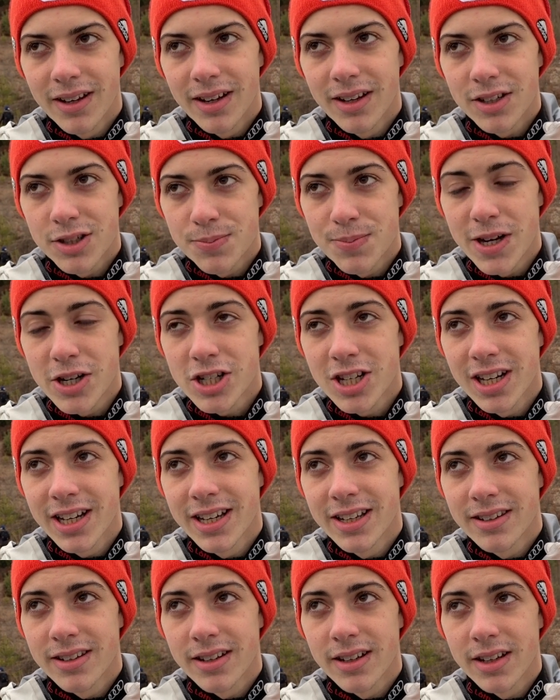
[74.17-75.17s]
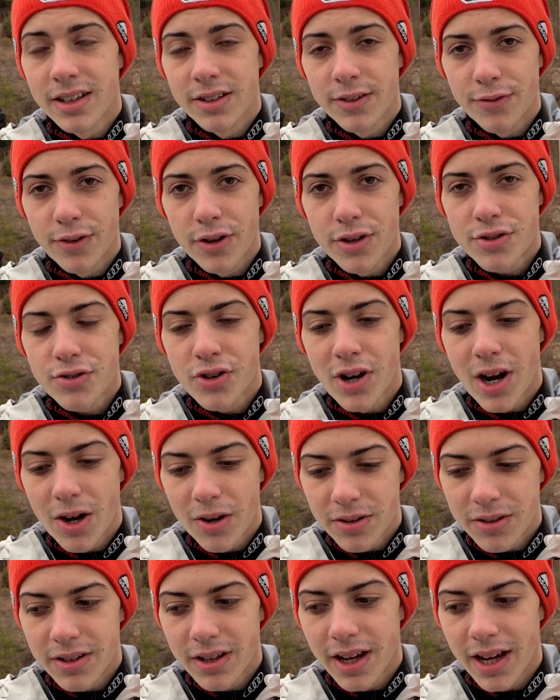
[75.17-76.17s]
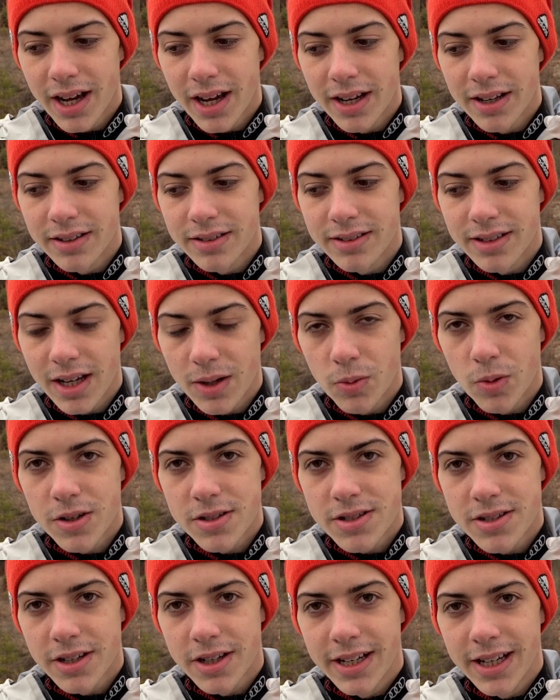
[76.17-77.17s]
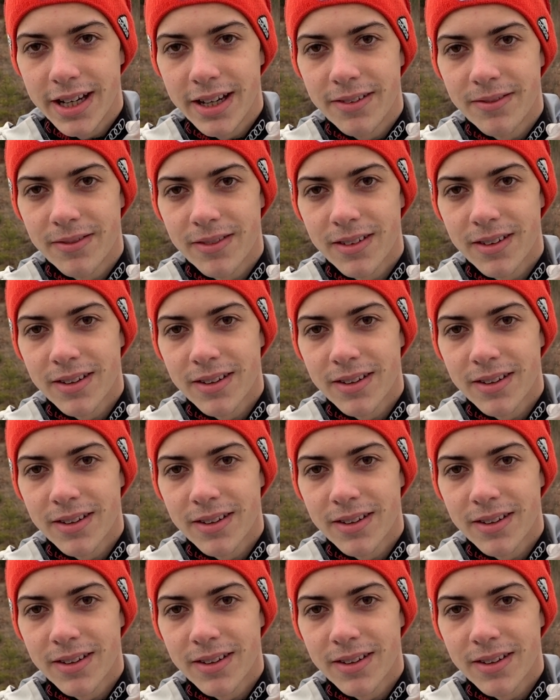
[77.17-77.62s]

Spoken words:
especially in the first round, and that was the key